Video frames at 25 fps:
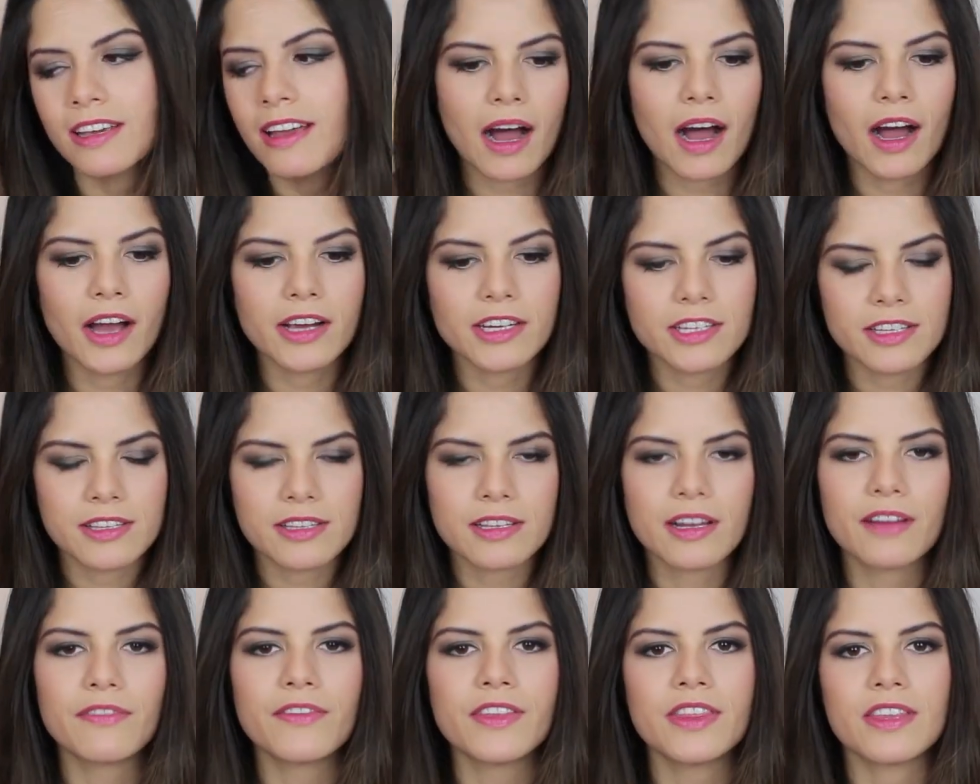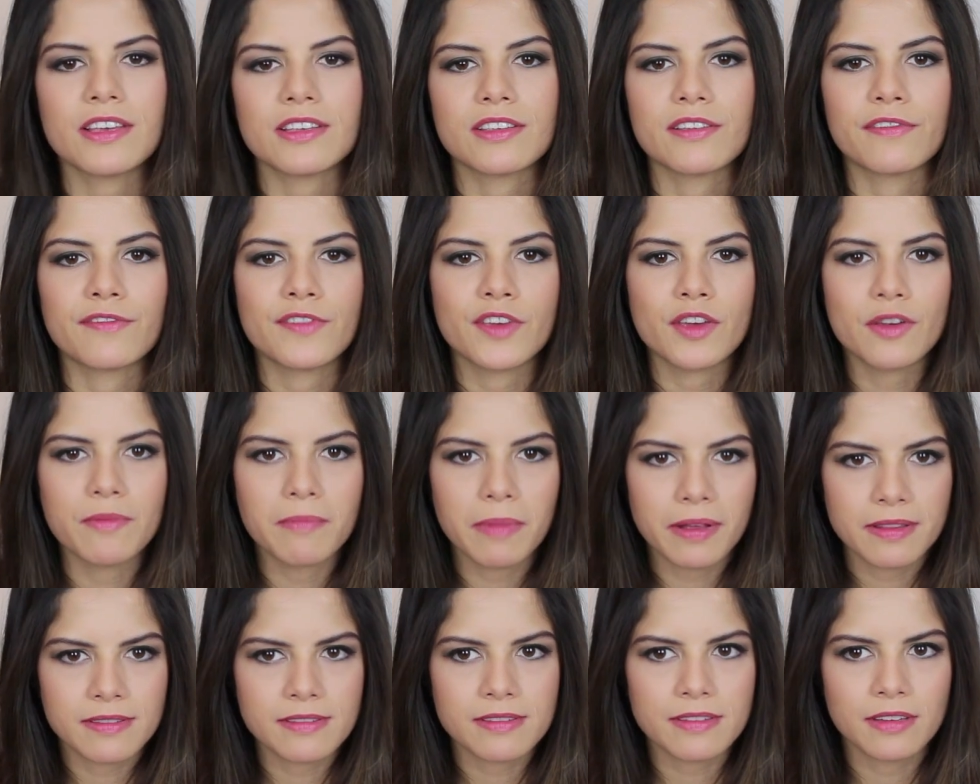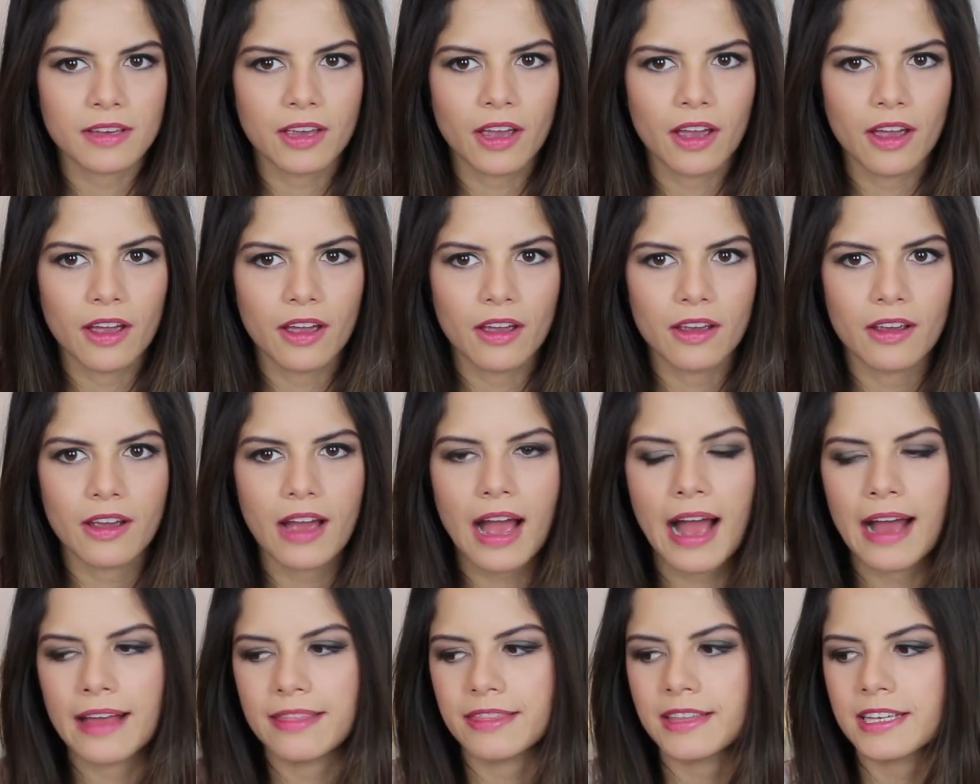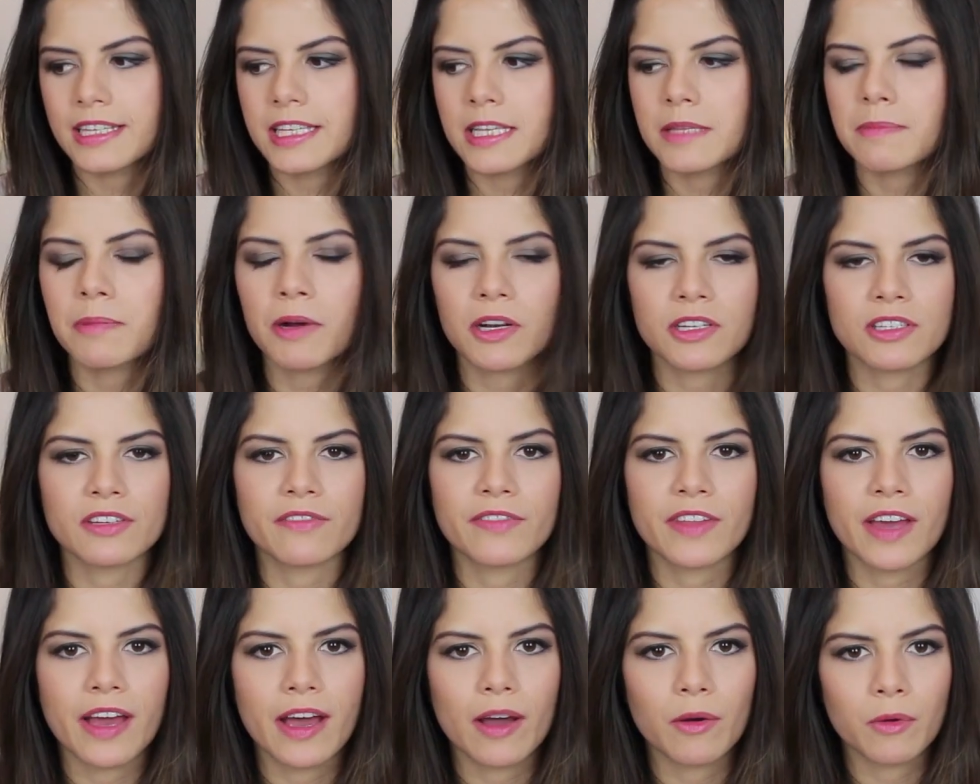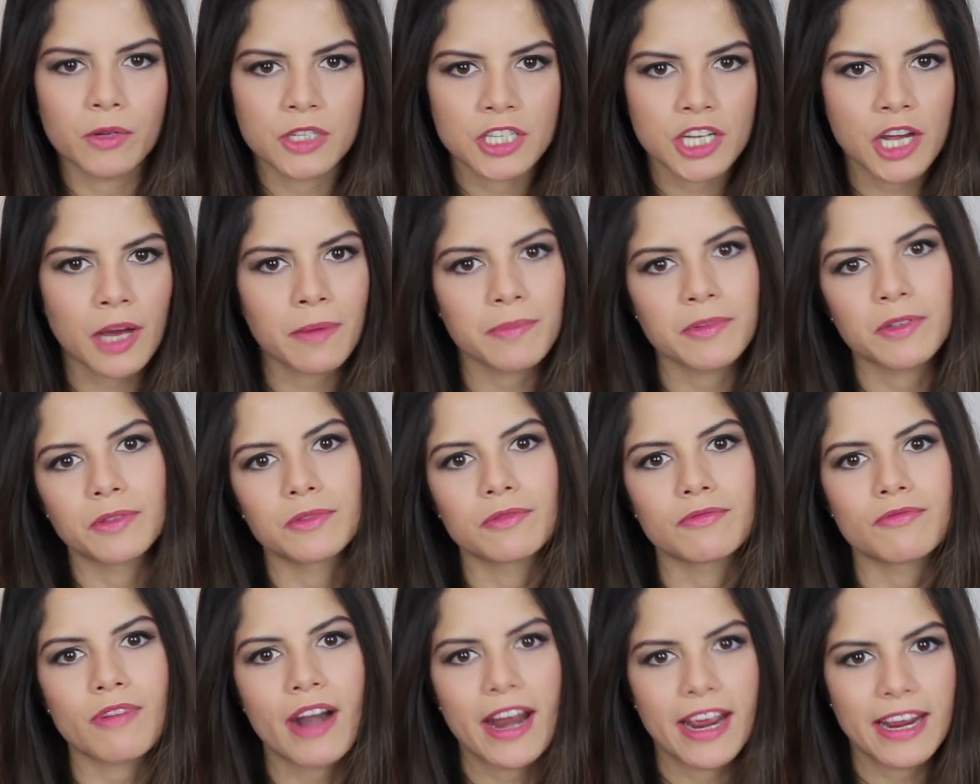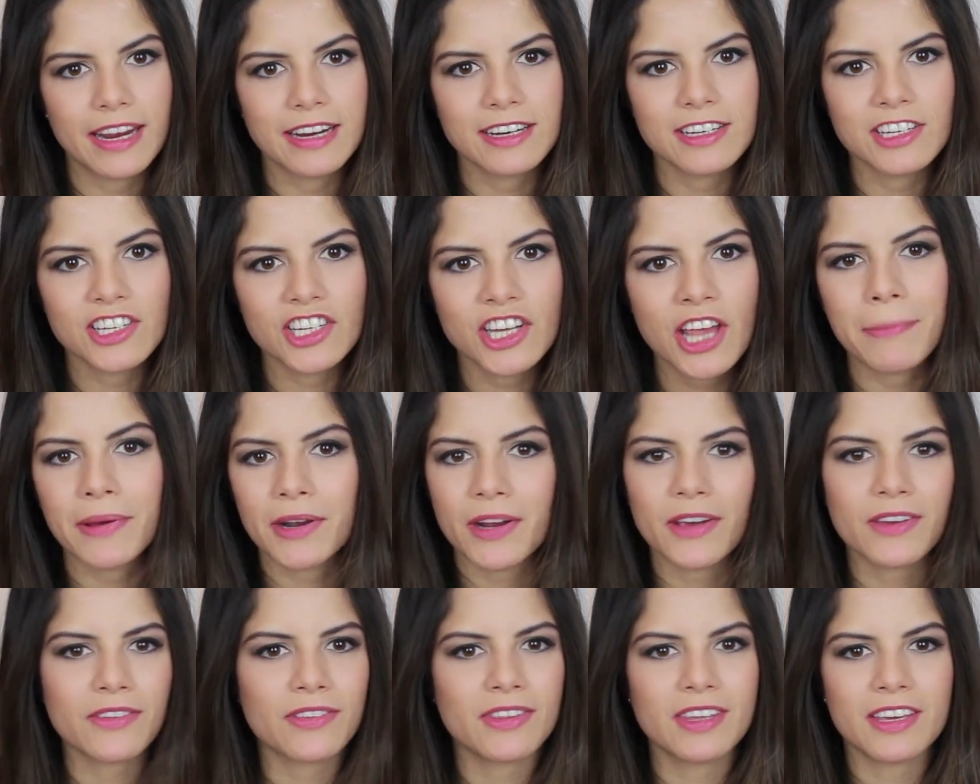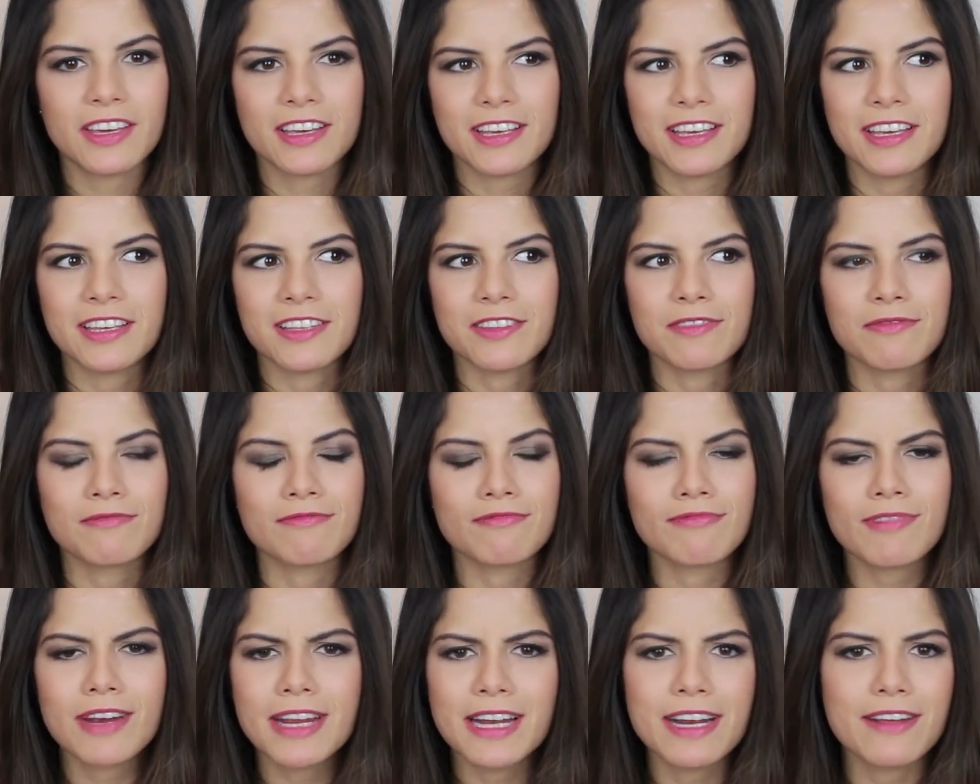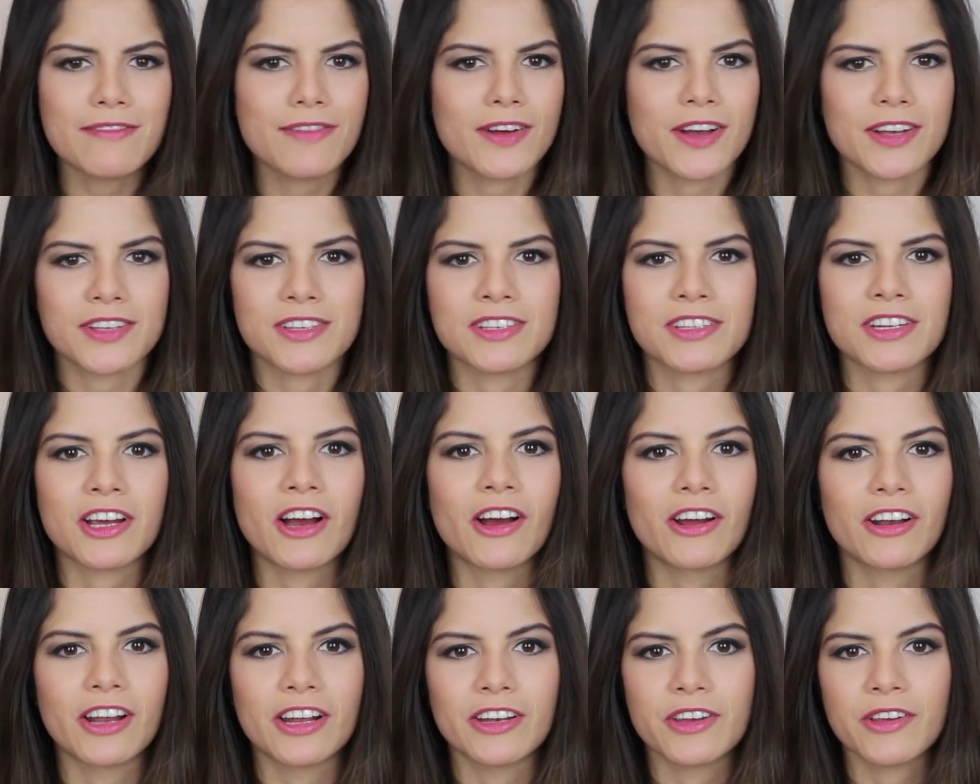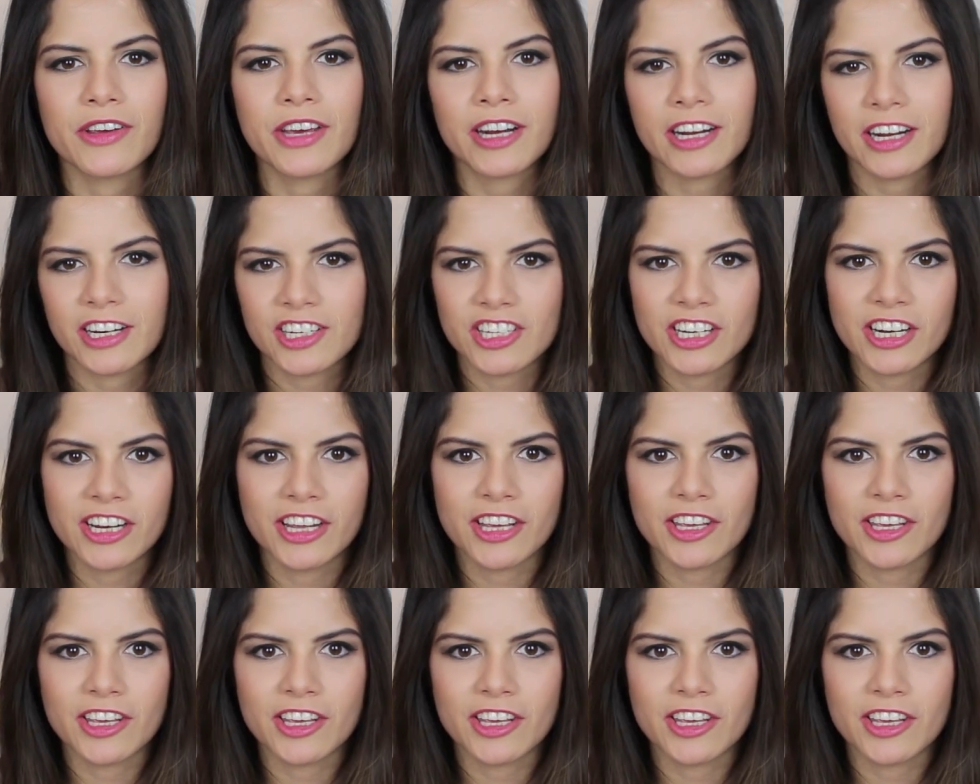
I discovered this a few months ago and this is part of their autumnal range, but I think it's really versatile and you can actually